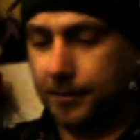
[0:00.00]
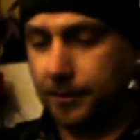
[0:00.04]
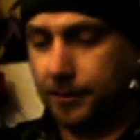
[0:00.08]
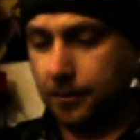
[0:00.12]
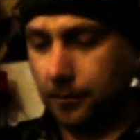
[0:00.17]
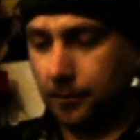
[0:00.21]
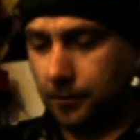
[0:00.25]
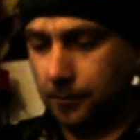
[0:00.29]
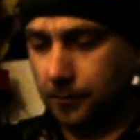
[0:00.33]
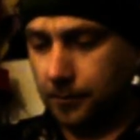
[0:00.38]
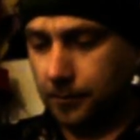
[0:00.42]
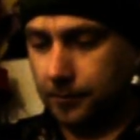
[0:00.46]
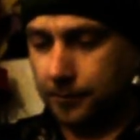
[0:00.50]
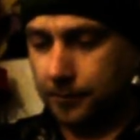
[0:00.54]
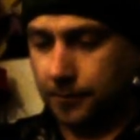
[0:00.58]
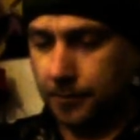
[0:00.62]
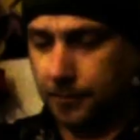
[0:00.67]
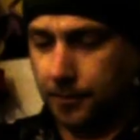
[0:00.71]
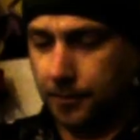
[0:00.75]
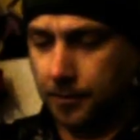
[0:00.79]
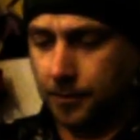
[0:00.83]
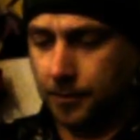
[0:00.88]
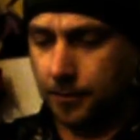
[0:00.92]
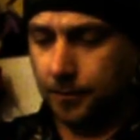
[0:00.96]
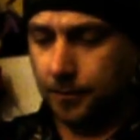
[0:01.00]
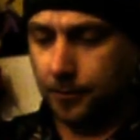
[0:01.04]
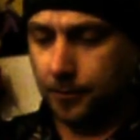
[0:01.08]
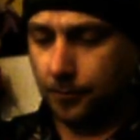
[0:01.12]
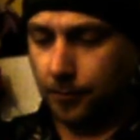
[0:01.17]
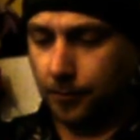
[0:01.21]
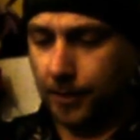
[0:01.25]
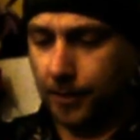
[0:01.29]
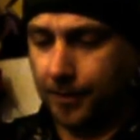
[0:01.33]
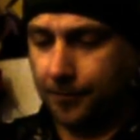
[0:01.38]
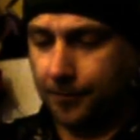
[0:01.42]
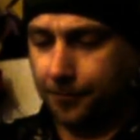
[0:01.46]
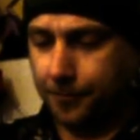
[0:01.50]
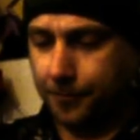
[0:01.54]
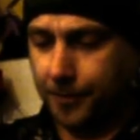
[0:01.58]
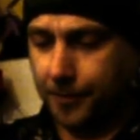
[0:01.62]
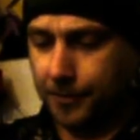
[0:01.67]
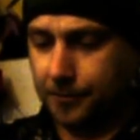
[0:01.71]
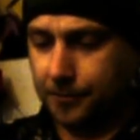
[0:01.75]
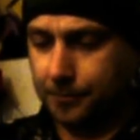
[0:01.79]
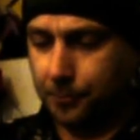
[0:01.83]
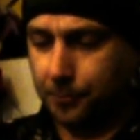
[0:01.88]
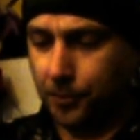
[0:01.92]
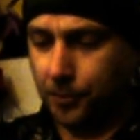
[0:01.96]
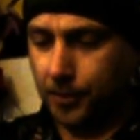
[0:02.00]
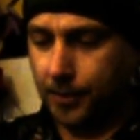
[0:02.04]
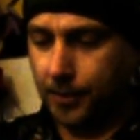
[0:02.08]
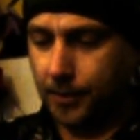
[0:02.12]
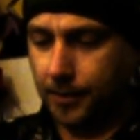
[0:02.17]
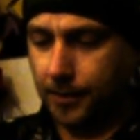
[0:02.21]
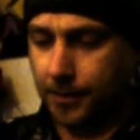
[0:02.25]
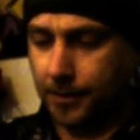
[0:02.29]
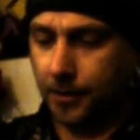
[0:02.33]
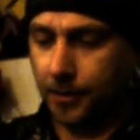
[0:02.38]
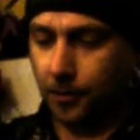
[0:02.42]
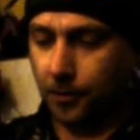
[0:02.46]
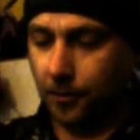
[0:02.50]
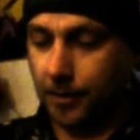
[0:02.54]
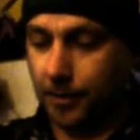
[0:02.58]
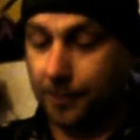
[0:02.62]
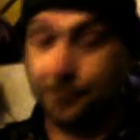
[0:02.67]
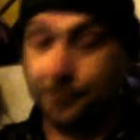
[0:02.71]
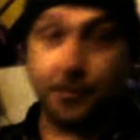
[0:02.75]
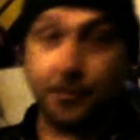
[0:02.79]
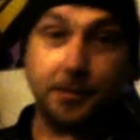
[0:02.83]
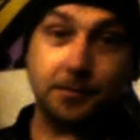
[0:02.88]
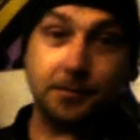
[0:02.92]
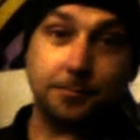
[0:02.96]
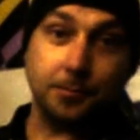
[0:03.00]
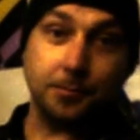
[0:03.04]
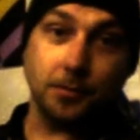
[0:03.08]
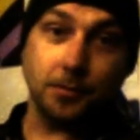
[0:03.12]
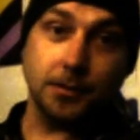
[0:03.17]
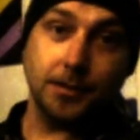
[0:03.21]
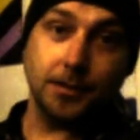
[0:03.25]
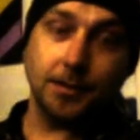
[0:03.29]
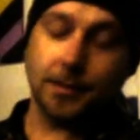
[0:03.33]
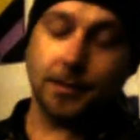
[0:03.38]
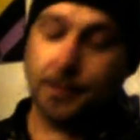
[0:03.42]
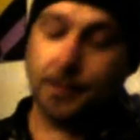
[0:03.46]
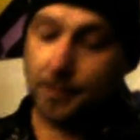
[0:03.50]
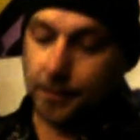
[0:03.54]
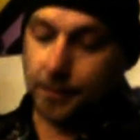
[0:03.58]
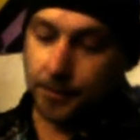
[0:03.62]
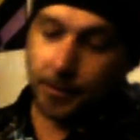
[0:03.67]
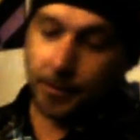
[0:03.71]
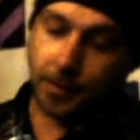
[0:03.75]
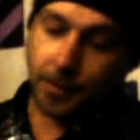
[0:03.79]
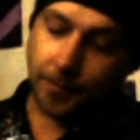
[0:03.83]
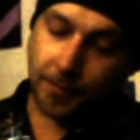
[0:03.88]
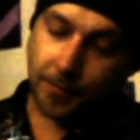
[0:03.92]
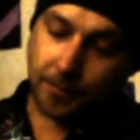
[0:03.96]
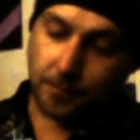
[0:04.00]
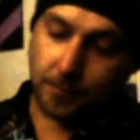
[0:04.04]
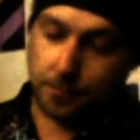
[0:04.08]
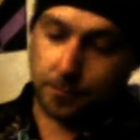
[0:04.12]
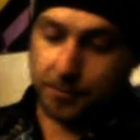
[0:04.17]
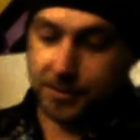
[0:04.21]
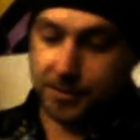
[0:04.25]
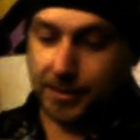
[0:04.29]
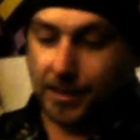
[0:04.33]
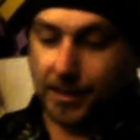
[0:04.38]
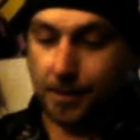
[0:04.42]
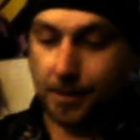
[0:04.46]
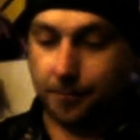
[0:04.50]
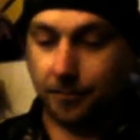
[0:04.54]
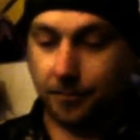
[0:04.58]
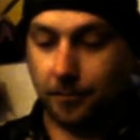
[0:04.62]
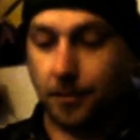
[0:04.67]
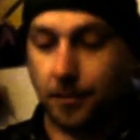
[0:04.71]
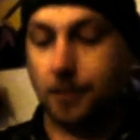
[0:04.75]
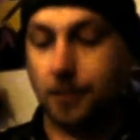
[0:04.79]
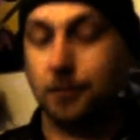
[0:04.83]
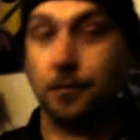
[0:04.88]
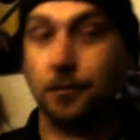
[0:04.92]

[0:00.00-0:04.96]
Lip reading: I think Richard, in these conversations that he's been having with Morgan in this episode,